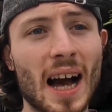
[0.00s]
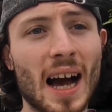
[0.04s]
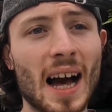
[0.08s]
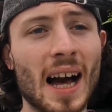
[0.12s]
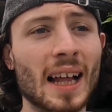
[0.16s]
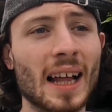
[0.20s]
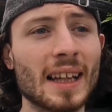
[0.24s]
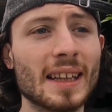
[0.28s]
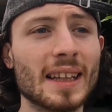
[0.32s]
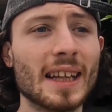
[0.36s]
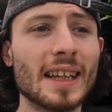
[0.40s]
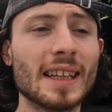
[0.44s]

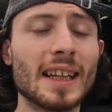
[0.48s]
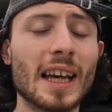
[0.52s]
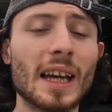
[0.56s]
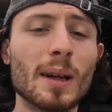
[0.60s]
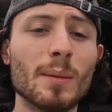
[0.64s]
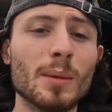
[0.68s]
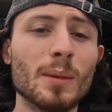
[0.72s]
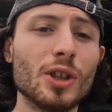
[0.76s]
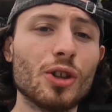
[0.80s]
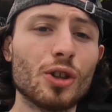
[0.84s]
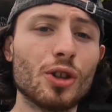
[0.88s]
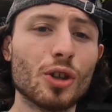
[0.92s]
and they
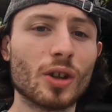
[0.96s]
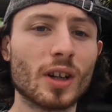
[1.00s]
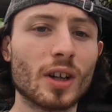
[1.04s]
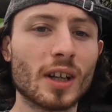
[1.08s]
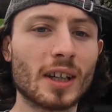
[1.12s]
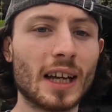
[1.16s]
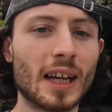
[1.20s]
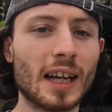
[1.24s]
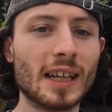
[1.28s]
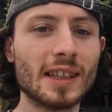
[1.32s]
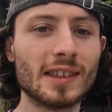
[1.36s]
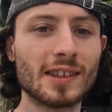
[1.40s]
gave me
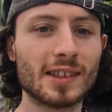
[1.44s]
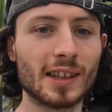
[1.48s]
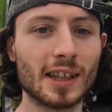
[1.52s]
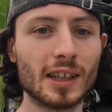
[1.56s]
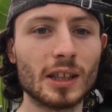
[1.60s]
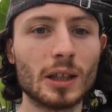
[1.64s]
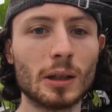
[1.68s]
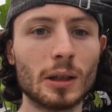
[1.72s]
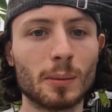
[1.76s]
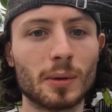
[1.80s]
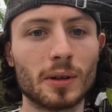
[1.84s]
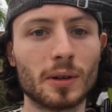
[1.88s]
sugar cane
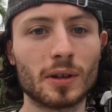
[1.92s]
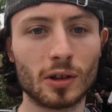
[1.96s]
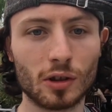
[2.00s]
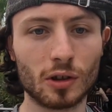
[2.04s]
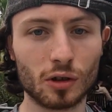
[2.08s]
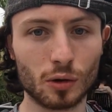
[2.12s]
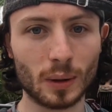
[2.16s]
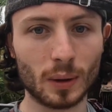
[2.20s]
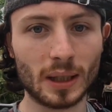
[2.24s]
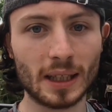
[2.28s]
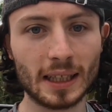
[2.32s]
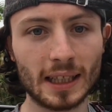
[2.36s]
syrup
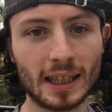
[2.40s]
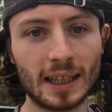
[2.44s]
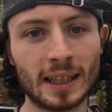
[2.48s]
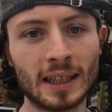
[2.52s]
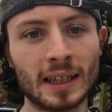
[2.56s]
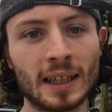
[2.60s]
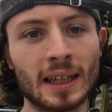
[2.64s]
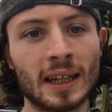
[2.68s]
to sweeten it.